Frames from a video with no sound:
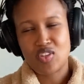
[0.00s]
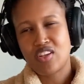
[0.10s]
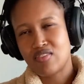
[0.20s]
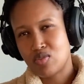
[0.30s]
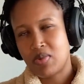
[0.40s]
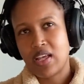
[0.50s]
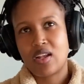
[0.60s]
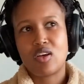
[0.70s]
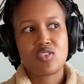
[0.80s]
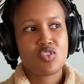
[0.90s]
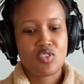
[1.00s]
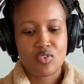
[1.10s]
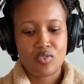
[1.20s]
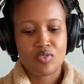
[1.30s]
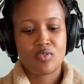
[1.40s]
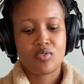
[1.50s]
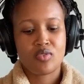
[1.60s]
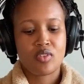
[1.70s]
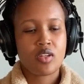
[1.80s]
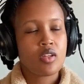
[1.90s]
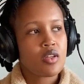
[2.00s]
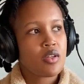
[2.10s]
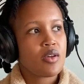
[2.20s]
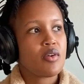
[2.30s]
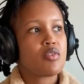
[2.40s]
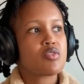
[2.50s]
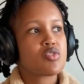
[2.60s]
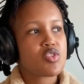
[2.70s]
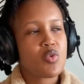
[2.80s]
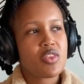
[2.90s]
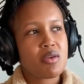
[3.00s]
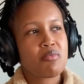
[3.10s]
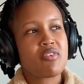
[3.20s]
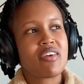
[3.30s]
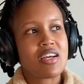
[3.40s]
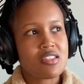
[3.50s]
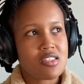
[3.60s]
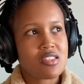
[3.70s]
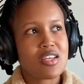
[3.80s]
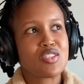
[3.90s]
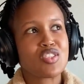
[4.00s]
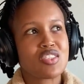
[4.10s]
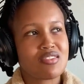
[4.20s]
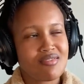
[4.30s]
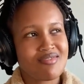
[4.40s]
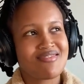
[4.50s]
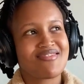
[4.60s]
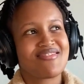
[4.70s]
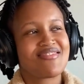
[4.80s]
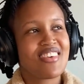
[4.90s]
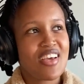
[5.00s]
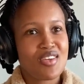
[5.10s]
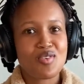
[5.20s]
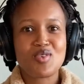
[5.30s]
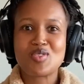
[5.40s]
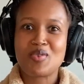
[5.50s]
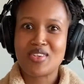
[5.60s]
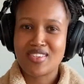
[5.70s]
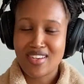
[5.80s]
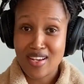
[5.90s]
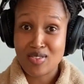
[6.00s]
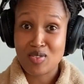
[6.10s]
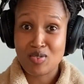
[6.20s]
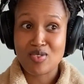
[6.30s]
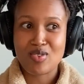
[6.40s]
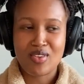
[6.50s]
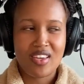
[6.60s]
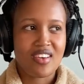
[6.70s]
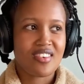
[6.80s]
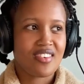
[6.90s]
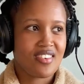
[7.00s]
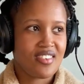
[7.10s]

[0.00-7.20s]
You don't have to play a lot, you know. So with improvisation, you also want to try to use your ear.